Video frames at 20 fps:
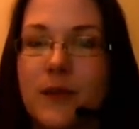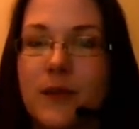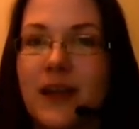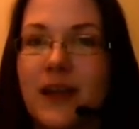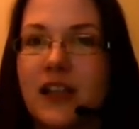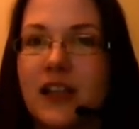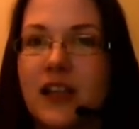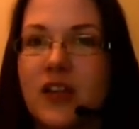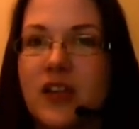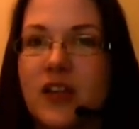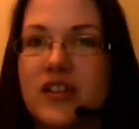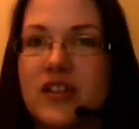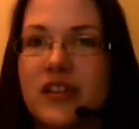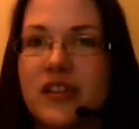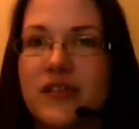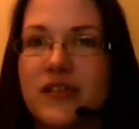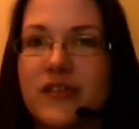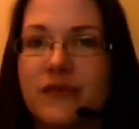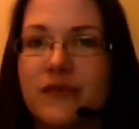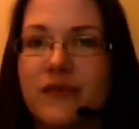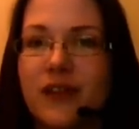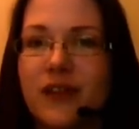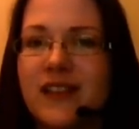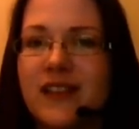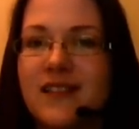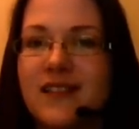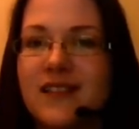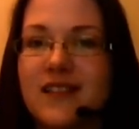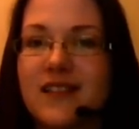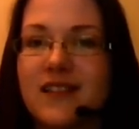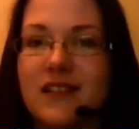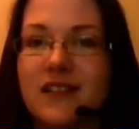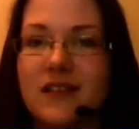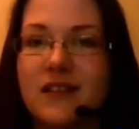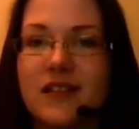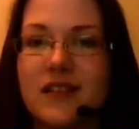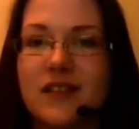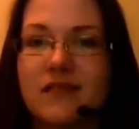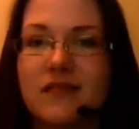made loads and loads of friends and